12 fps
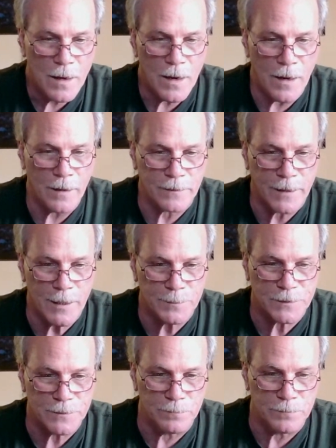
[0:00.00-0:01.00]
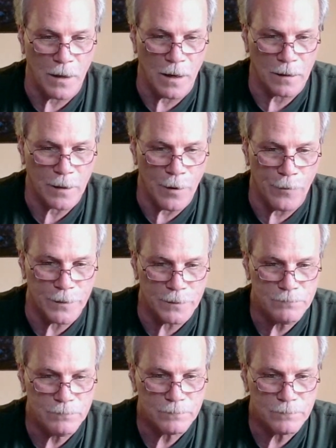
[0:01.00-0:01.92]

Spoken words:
and it keeps them coated